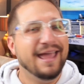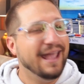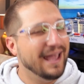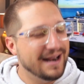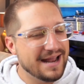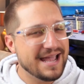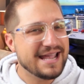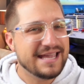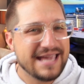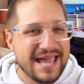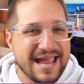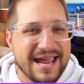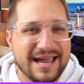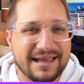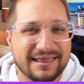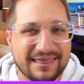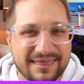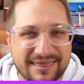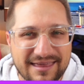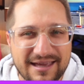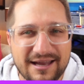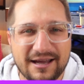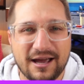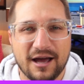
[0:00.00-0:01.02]
and I
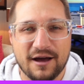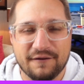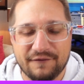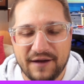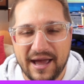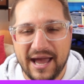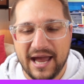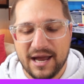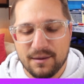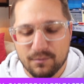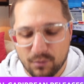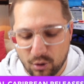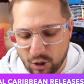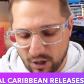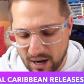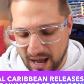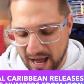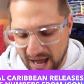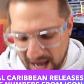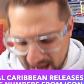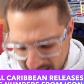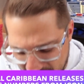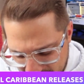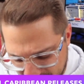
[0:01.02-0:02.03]
can't think of a more
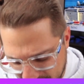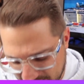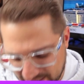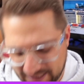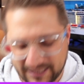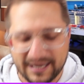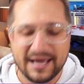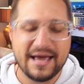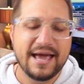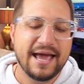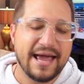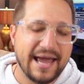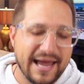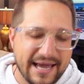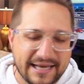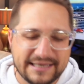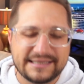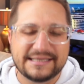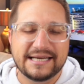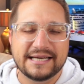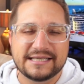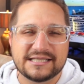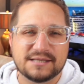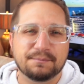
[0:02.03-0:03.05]
hotly
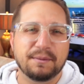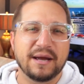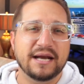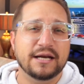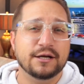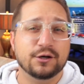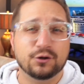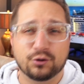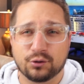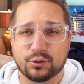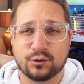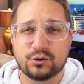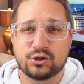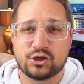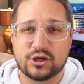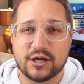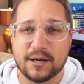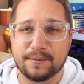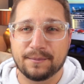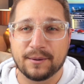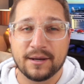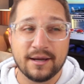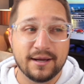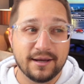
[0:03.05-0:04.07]
anticipated cruise
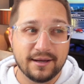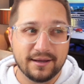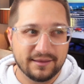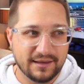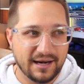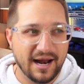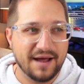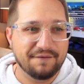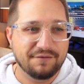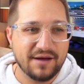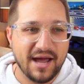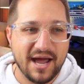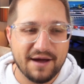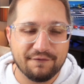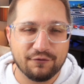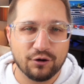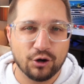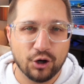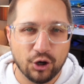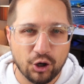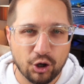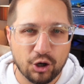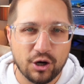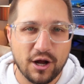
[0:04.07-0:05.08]
ship that I've
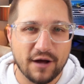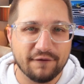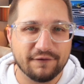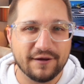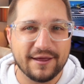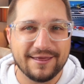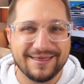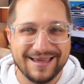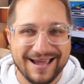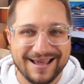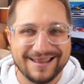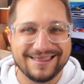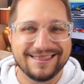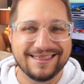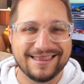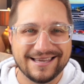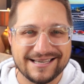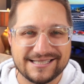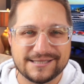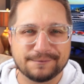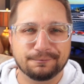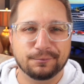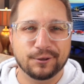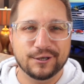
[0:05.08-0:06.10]
ever heard of than
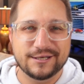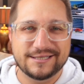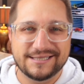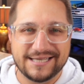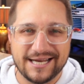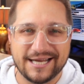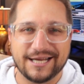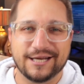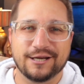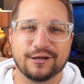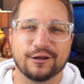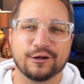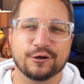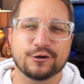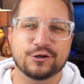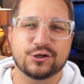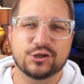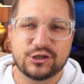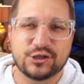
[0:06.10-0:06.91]
this particular